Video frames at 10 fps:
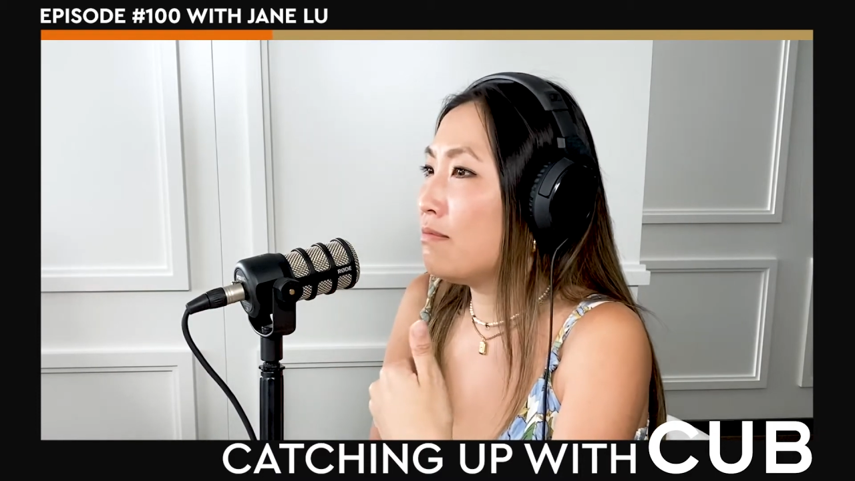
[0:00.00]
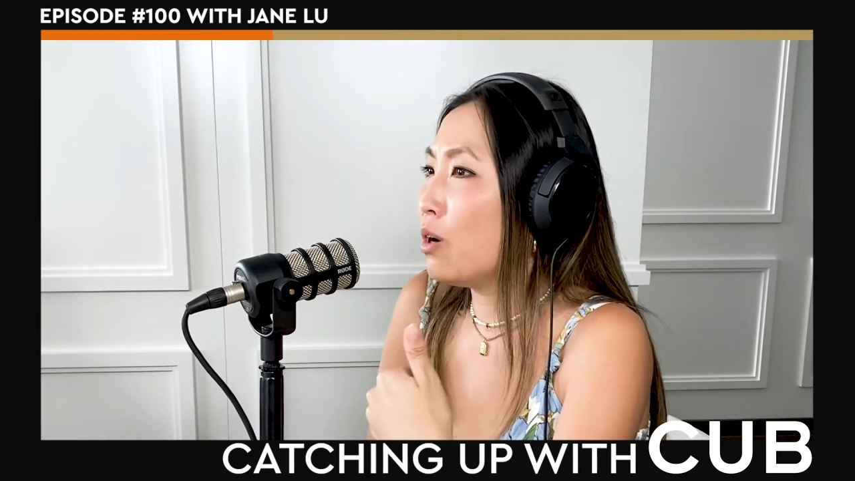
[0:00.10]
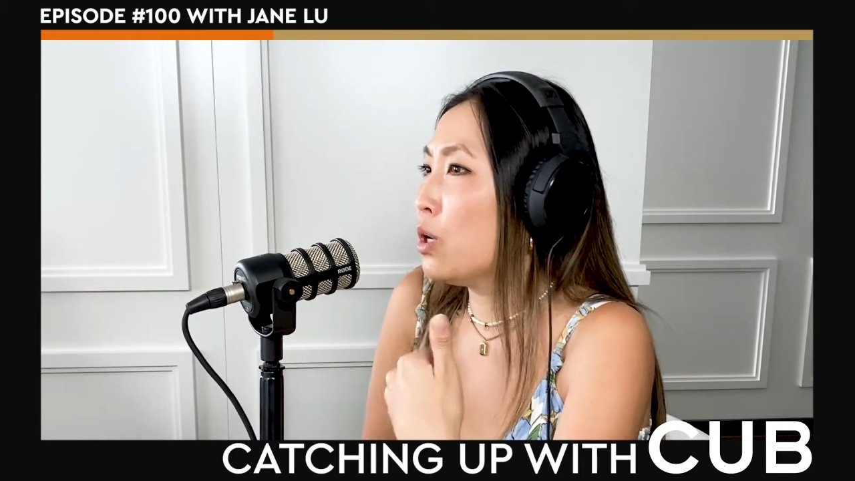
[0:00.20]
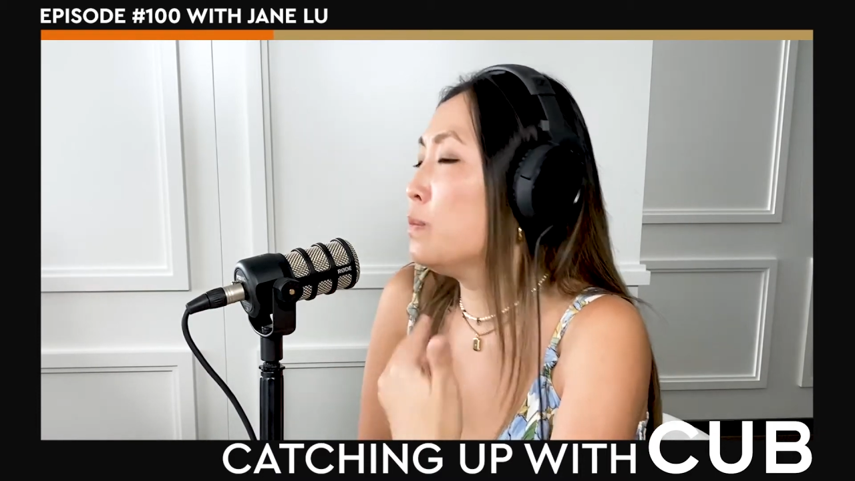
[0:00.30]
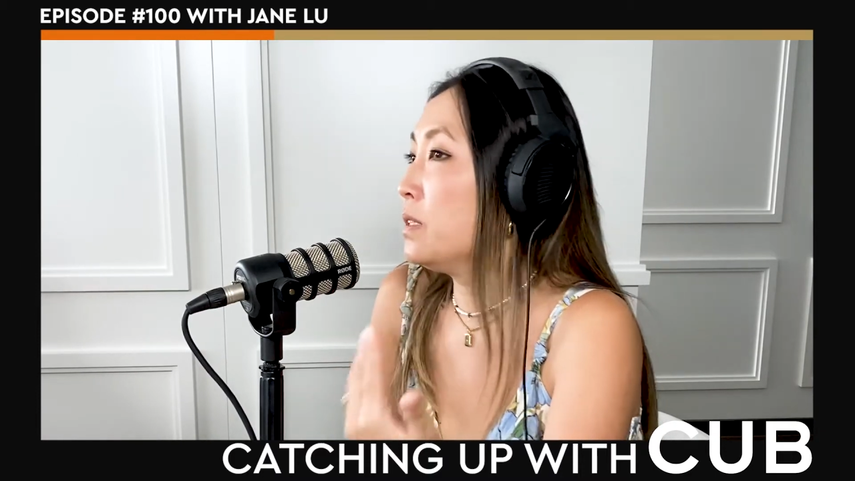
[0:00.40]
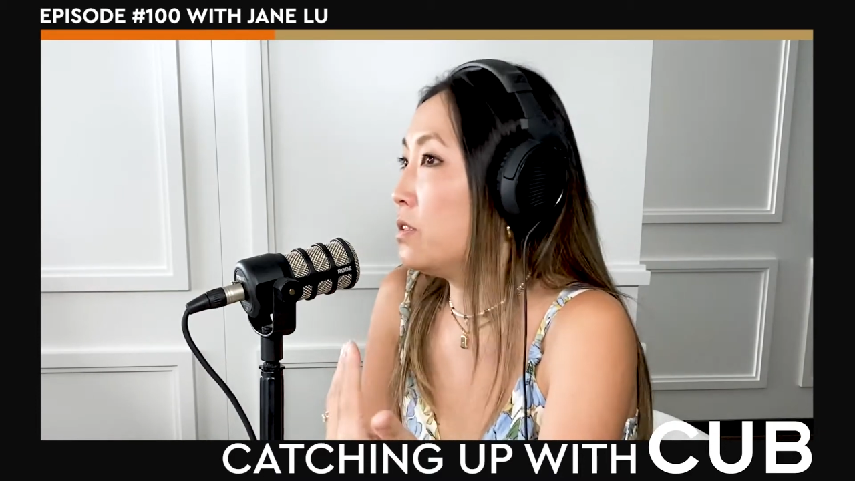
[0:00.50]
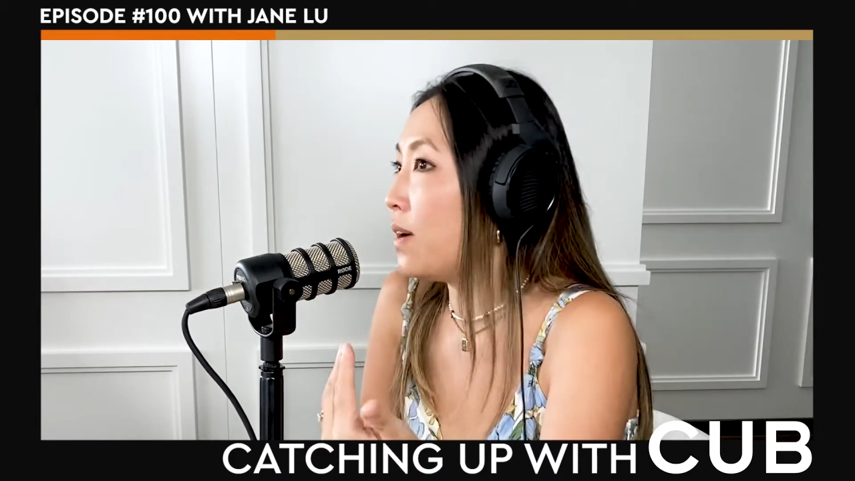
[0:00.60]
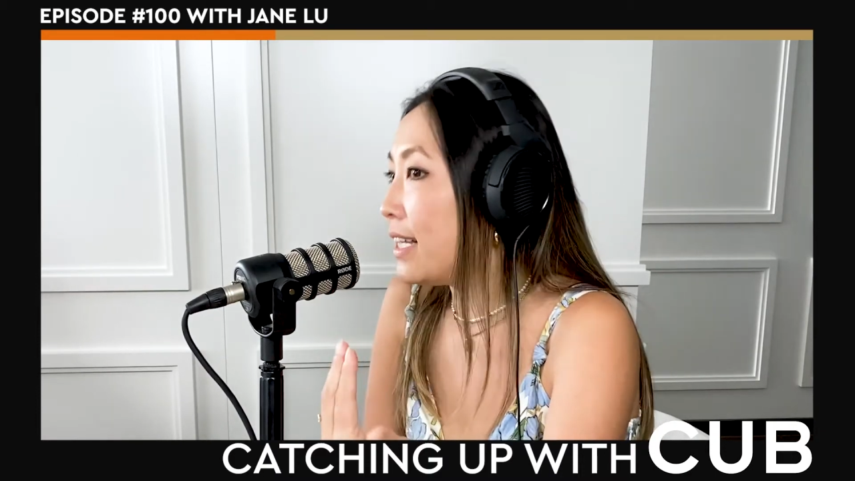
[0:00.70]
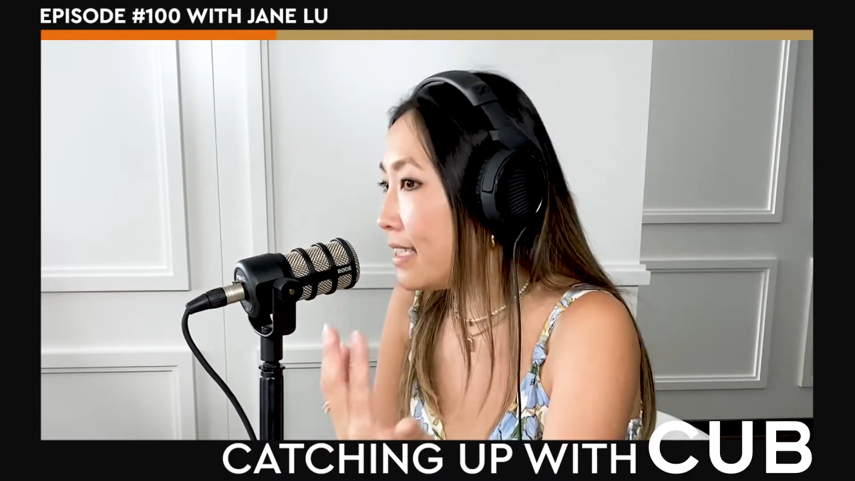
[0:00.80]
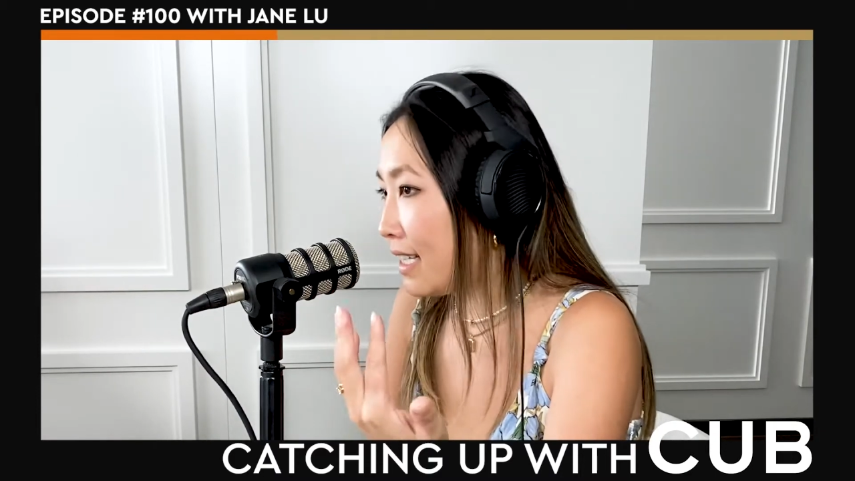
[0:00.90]
open to
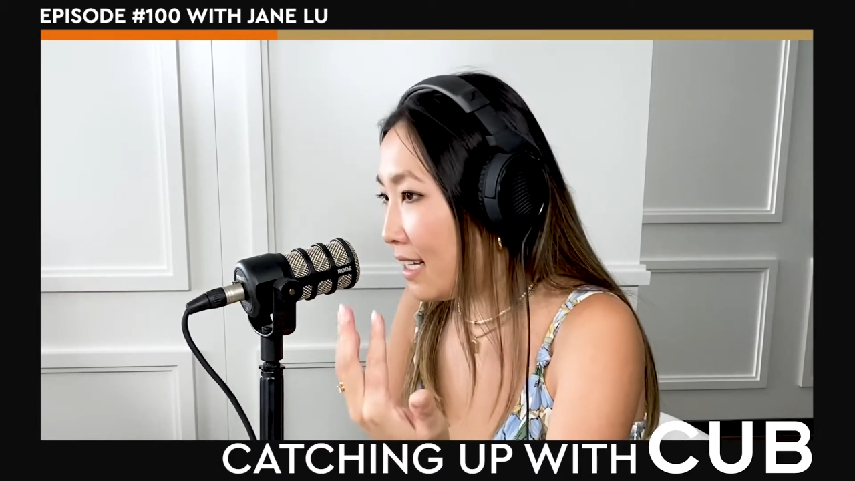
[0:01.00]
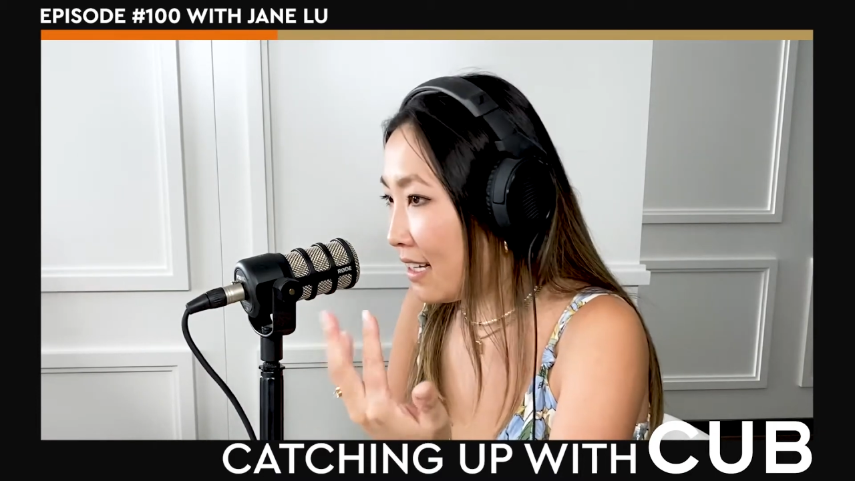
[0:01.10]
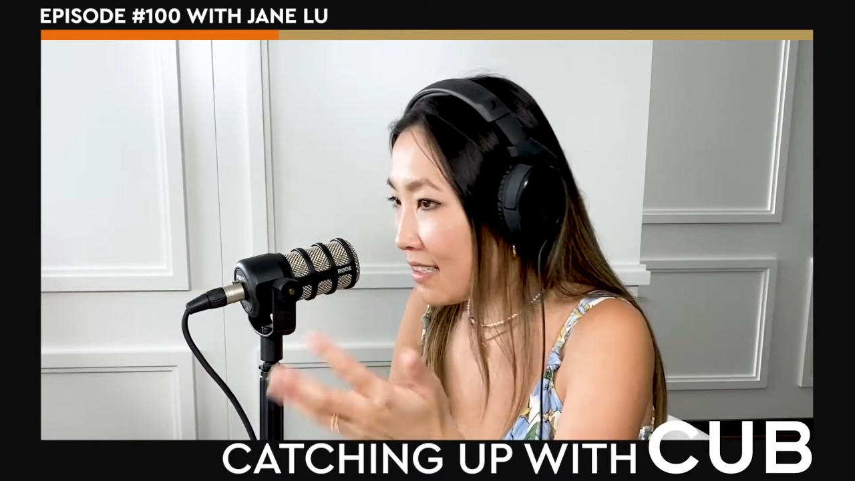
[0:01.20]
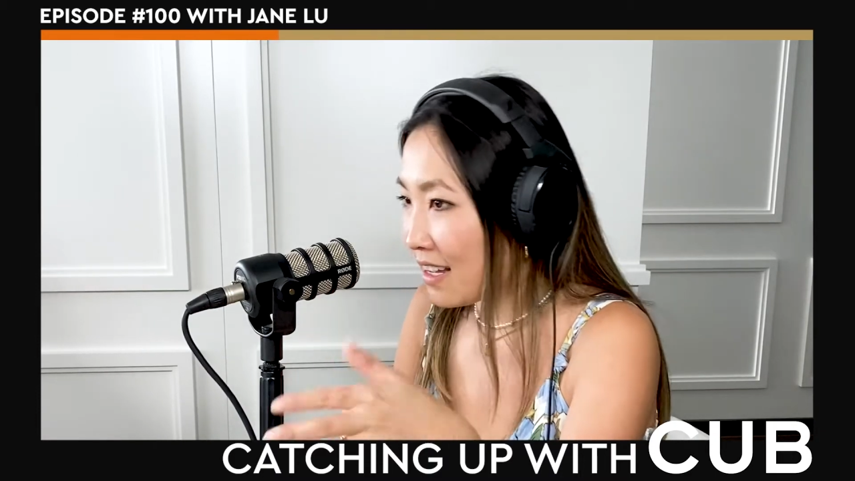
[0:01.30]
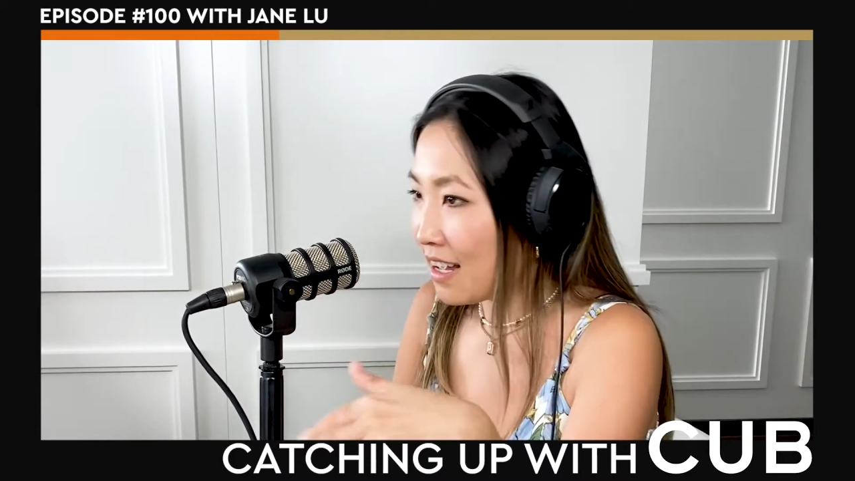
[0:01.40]
ideas.